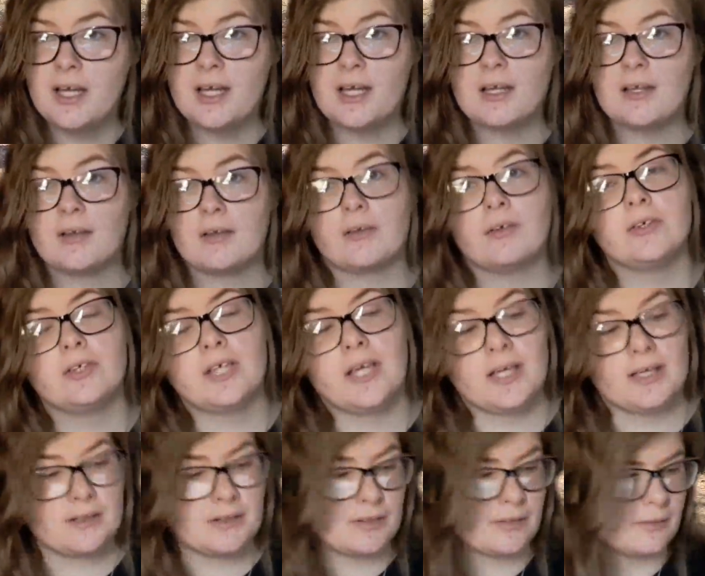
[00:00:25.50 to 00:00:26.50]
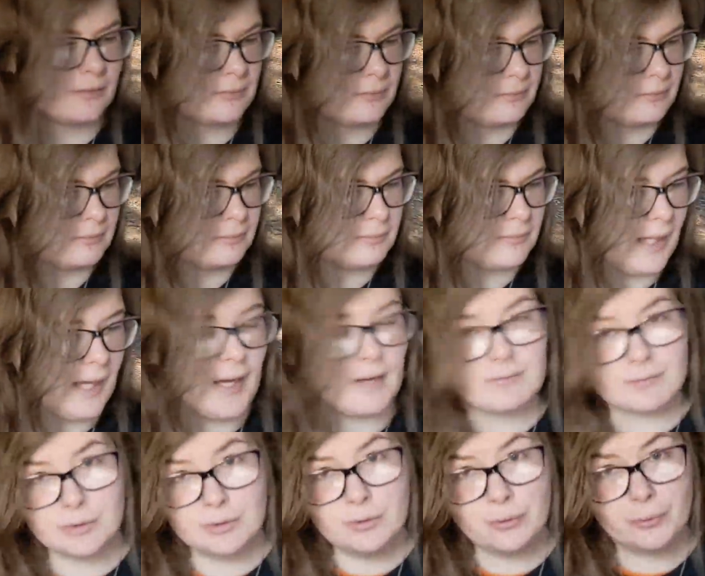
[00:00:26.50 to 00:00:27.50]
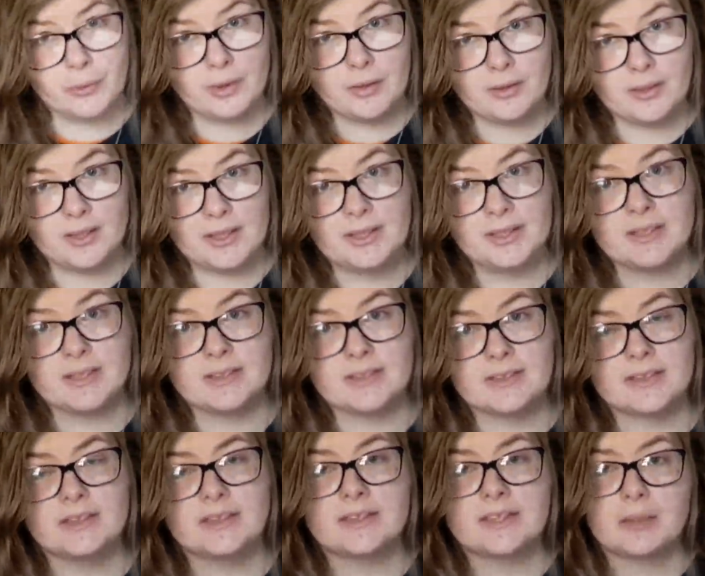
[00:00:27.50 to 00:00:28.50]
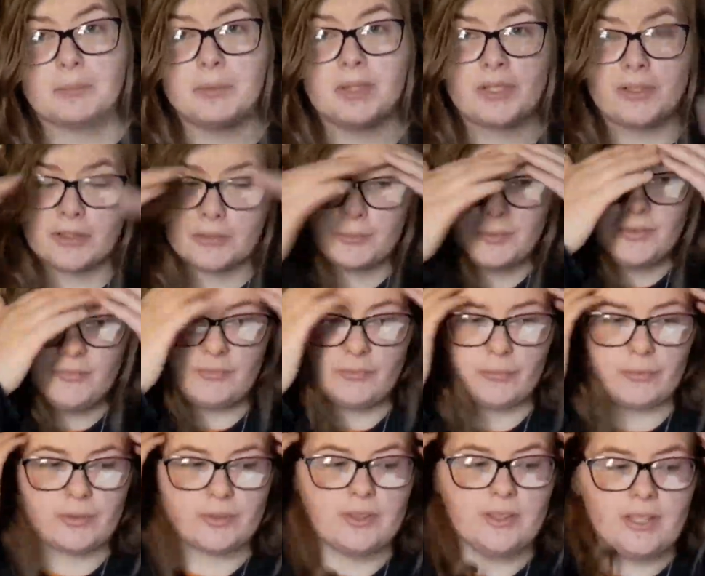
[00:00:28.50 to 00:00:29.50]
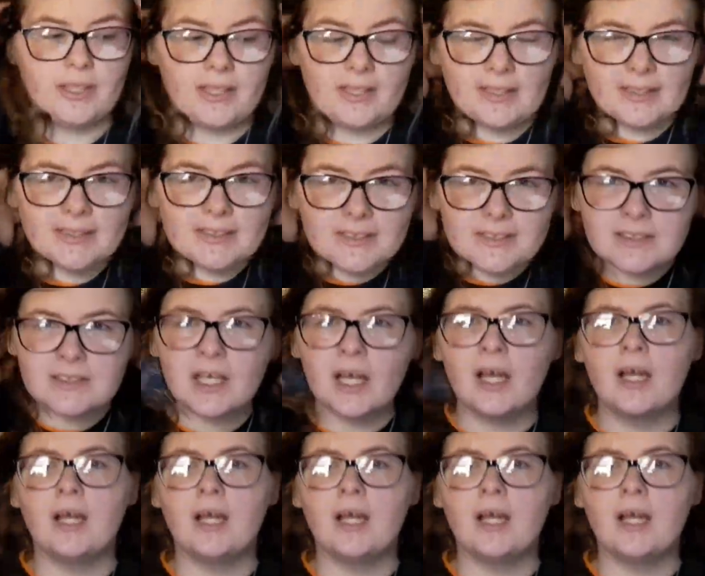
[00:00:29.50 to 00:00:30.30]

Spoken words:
and 38th Avenue North in St. Petersburg, Florida. It's